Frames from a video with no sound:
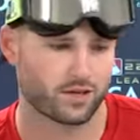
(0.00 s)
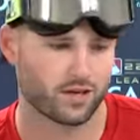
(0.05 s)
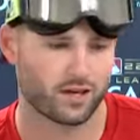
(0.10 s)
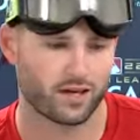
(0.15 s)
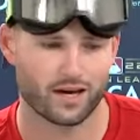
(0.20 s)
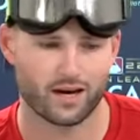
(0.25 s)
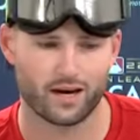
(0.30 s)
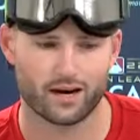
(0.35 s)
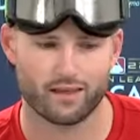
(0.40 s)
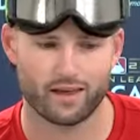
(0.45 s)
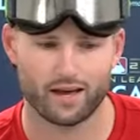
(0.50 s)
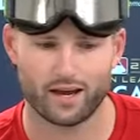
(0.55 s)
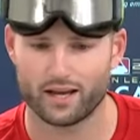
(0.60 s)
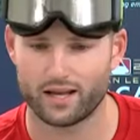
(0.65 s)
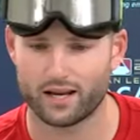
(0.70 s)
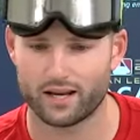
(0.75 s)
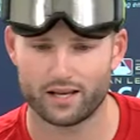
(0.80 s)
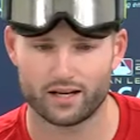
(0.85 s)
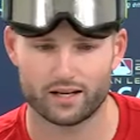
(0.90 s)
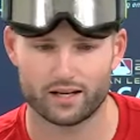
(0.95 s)
to get out of that
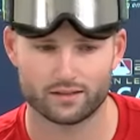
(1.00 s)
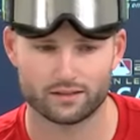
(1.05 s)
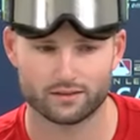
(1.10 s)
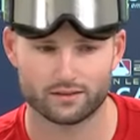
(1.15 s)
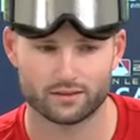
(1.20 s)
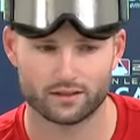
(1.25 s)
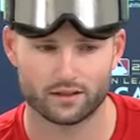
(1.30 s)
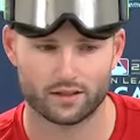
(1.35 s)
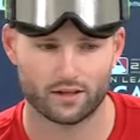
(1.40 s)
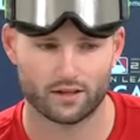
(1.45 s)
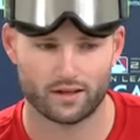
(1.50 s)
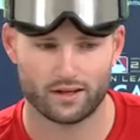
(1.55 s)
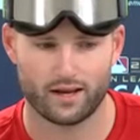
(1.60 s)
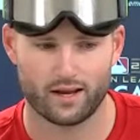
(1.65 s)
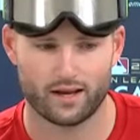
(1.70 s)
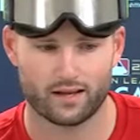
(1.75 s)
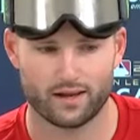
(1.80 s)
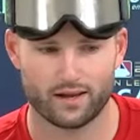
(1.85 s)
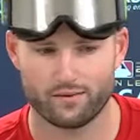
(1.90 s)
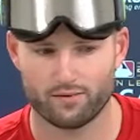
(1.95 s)
inning
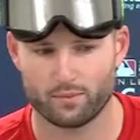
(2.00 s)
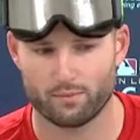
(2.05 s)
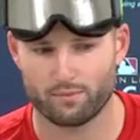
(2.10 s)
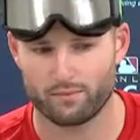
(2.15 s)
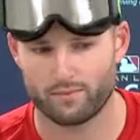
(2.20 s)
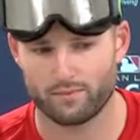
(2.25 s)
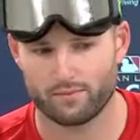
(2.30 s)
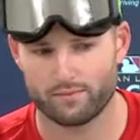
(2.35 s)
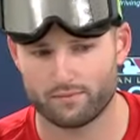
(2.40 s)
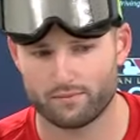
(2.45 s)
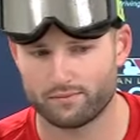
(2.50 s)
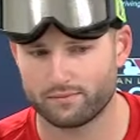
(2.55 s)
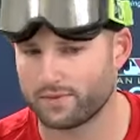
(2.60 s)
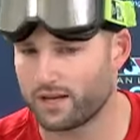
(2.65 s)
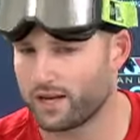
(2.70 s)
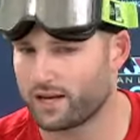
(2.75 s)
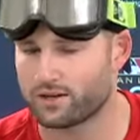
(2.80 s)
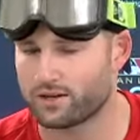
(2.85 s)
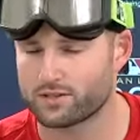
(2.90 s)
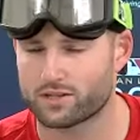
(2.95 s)
and give our
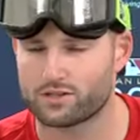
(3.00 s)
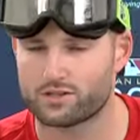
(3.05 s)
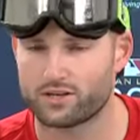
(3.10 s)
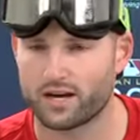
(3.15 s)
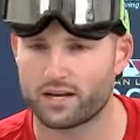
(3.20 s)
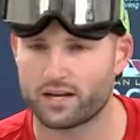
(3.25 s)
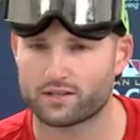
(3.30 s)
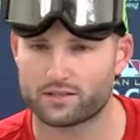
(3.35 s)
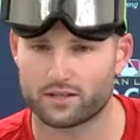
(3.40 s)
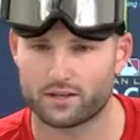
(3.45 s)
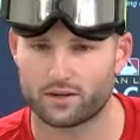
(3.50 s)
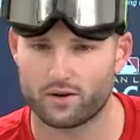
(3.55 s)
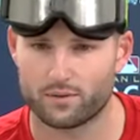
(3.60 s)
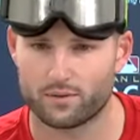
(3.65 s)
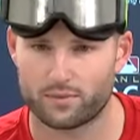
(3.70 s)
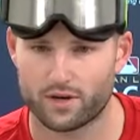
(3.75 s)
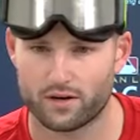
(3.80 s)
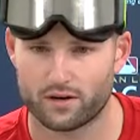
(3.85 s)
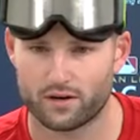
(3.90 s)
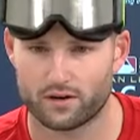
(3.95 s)
hitters a chance to go
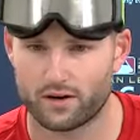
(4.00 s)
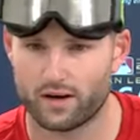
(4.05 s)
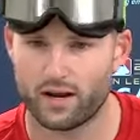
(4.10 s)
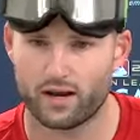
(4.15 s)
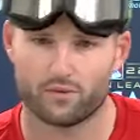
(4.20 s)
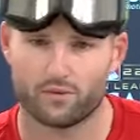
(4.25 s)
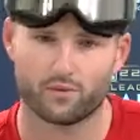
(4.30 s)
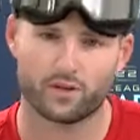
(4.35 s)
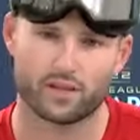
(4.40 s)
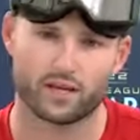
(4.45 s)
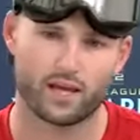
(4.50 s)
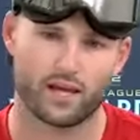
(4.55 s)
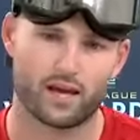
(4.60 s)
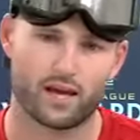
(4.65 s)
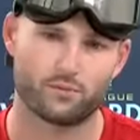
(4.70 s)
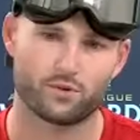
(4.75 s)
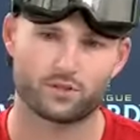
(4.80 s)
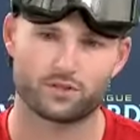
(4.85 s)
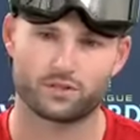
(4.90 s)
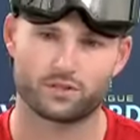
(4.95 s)
up there and win the
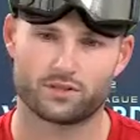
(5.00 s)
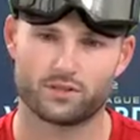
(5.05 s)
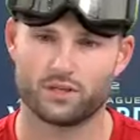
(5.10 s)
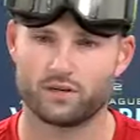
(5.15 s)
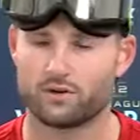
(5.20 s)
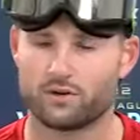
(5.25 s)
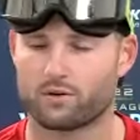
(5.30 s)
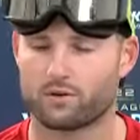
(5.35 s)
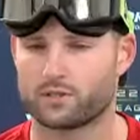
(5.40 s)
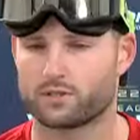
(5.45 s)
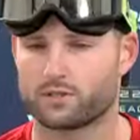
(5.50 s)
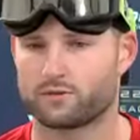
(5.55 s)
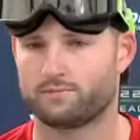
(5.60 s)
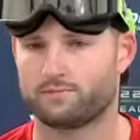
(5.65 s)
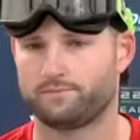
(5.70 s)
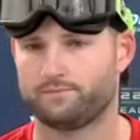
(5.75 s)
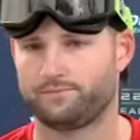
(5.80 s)
game was enormous.